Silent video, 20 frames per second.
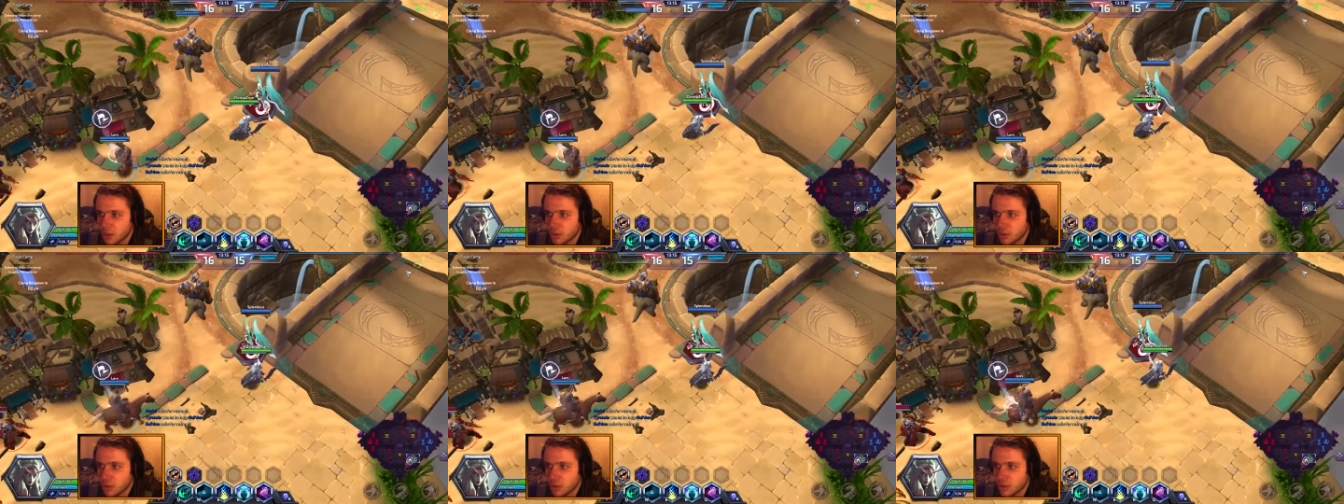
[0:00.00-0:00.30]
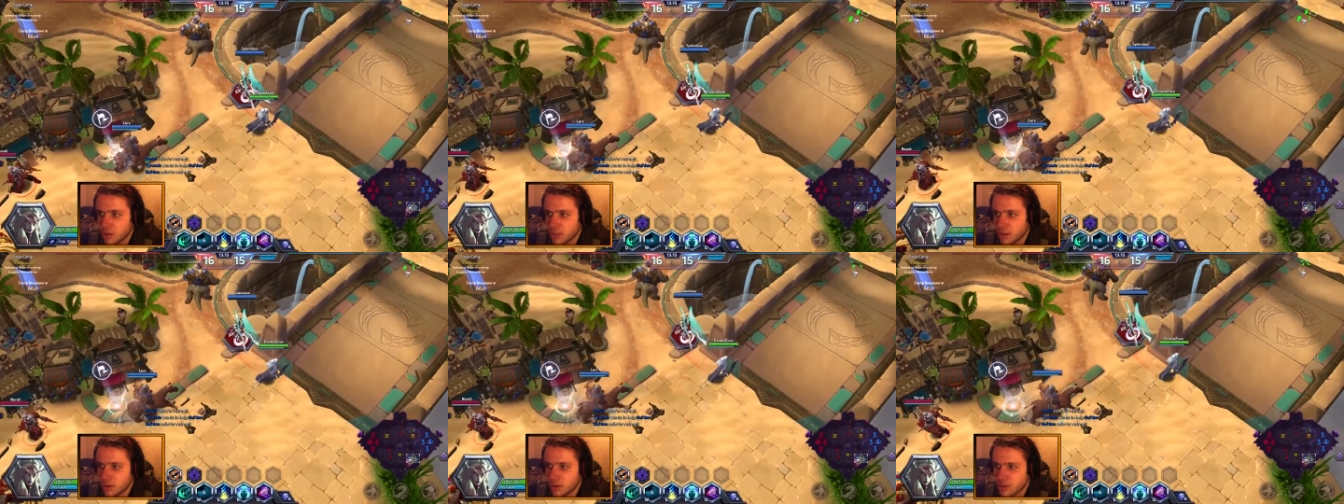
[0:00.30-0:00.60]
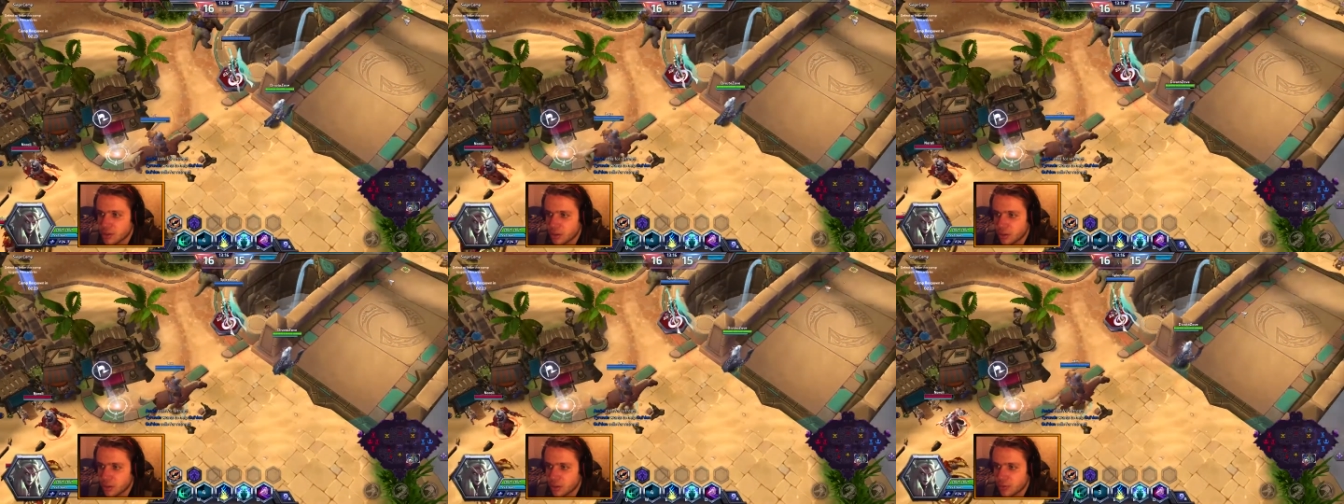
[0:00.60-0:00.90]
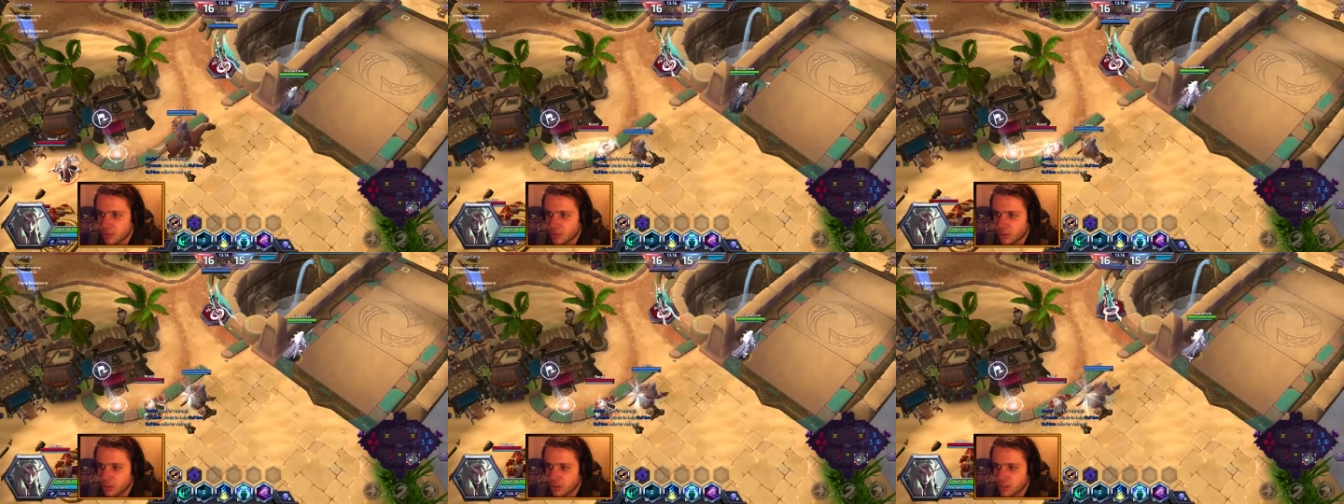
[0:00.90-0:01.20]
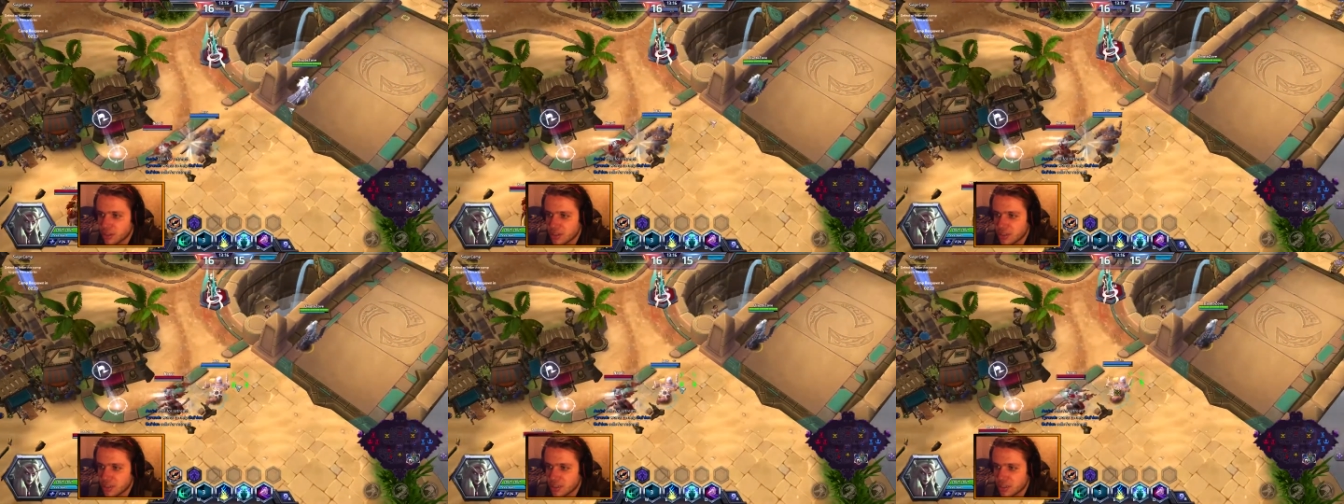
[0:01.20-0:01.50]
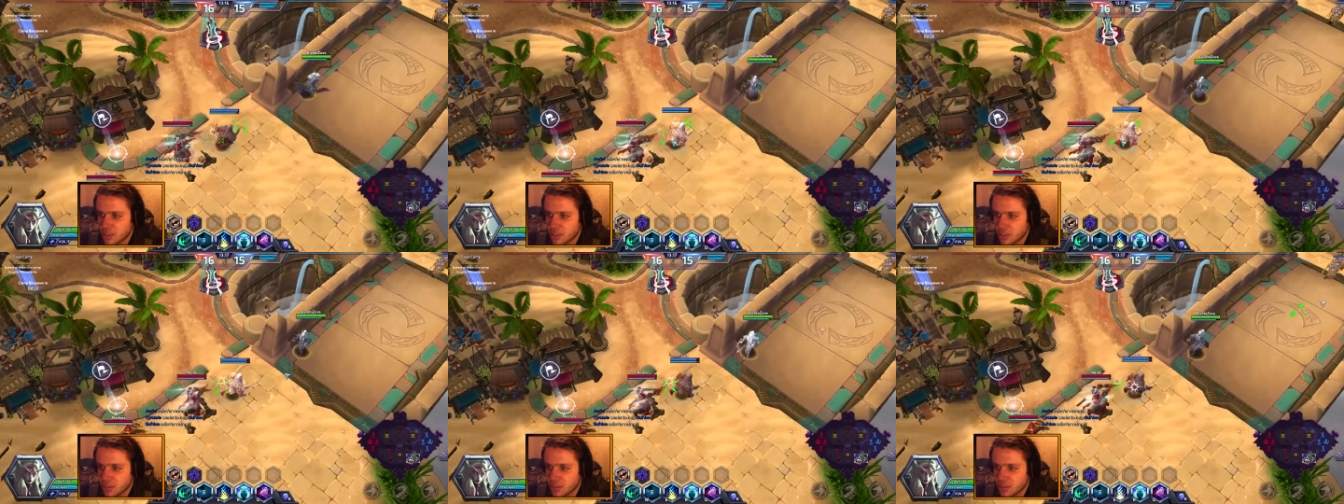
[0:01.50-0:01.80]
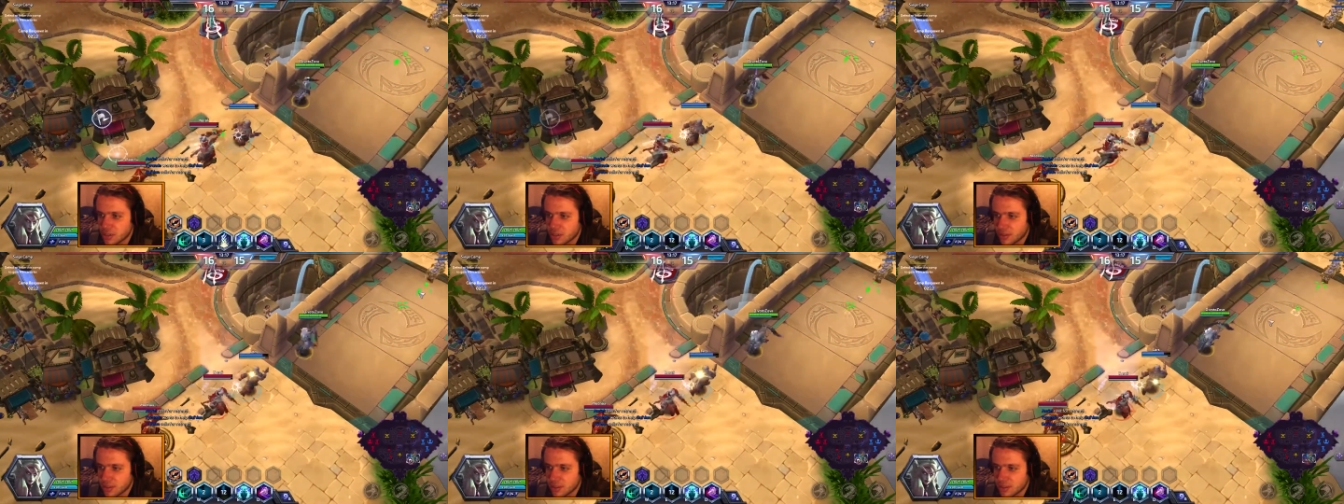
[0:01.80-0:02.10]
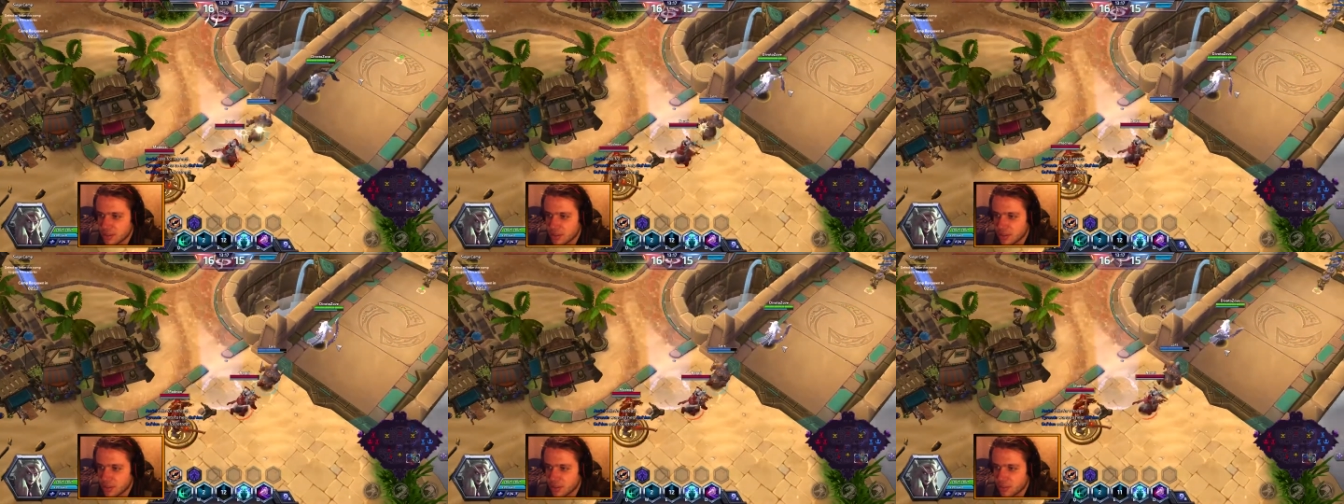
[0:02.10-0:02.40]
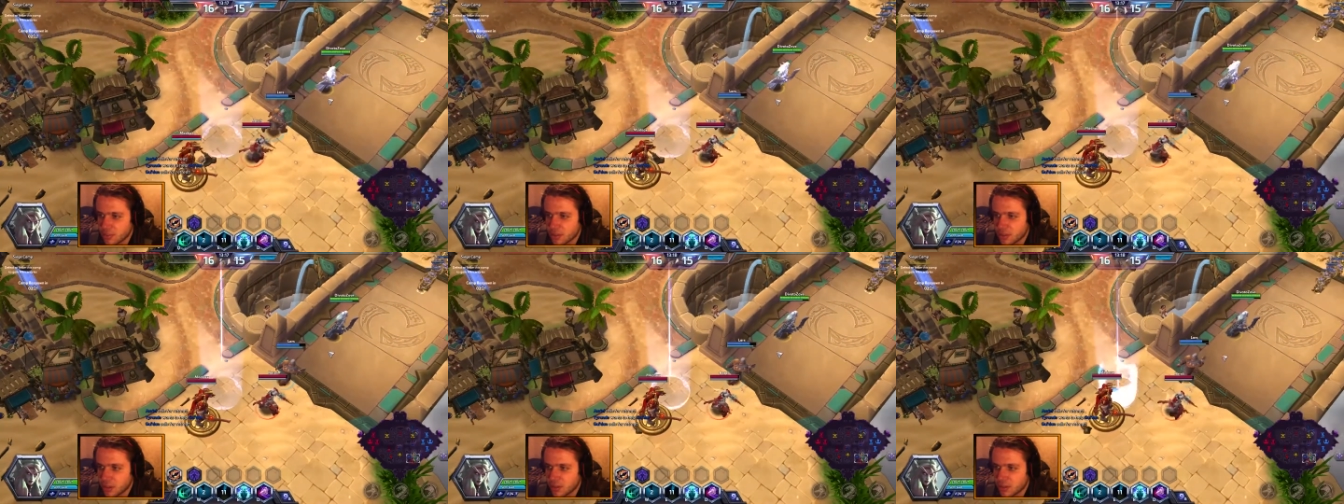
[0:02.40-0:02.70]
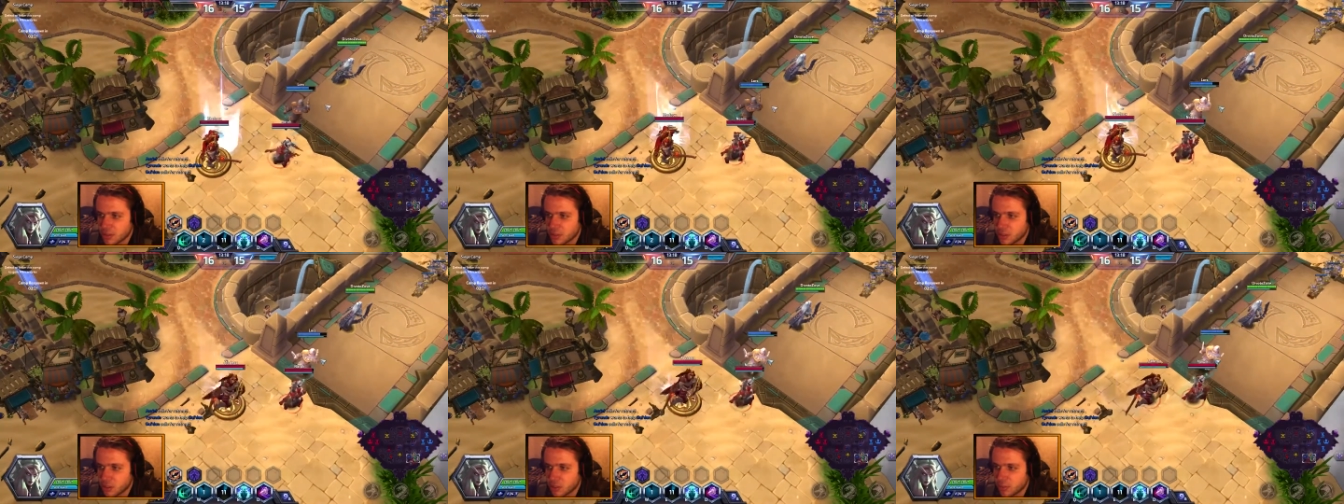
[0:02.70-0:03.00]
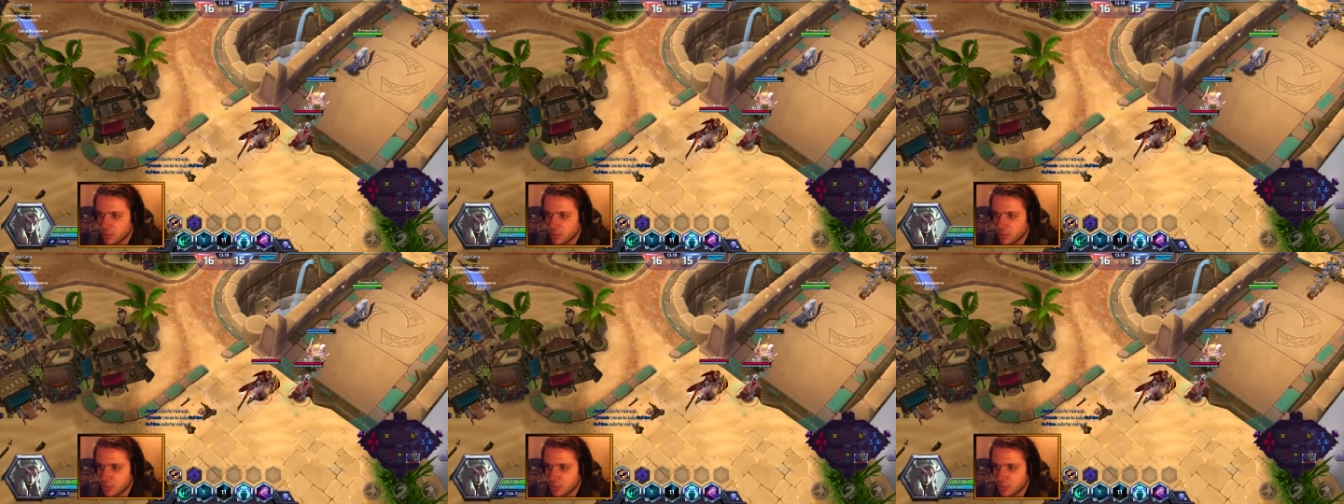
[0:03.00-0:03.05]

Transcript: Gul'dan is talking for the 16, so that's not that big of a deal,